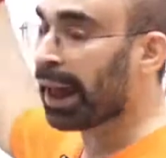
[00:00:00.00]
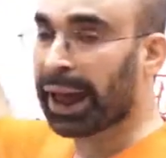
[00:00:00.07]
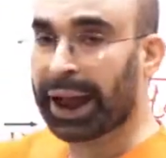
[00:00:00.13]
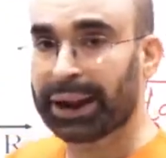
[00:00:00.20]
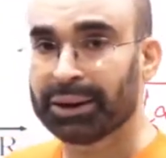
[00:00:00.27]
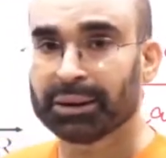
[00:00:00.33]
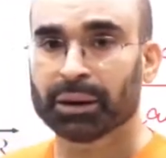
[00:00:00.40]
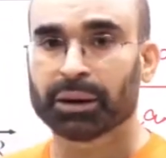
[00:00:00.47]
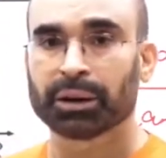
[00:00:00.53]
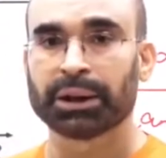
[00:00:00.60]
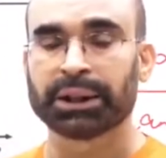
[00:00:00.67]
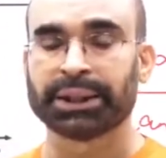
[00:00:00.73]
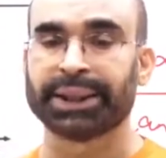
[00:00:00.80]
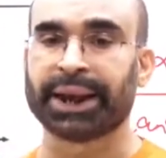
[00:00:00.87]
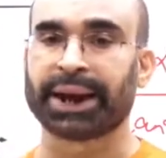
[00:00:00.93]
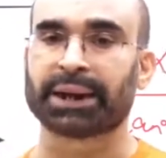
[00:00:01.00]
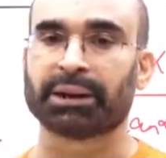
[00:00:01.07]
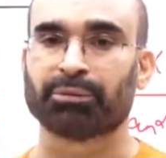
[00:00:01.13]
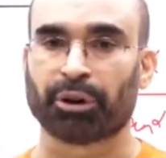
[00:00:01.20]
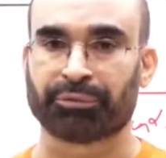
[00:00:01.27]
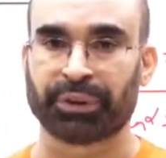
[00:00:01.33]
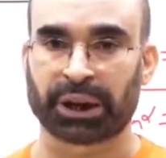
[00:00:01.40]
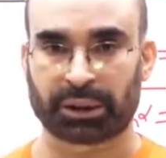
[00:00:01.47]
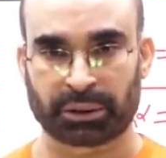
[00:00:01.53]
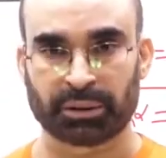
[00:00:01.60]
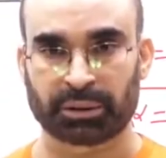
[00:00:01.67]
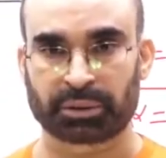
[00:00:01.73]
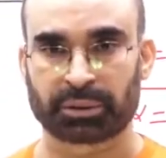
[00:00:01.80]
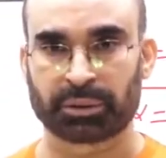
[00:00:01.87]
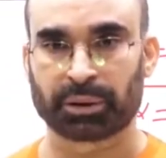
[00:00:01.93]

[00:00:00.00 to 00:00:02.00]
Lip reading: and negative of vectors,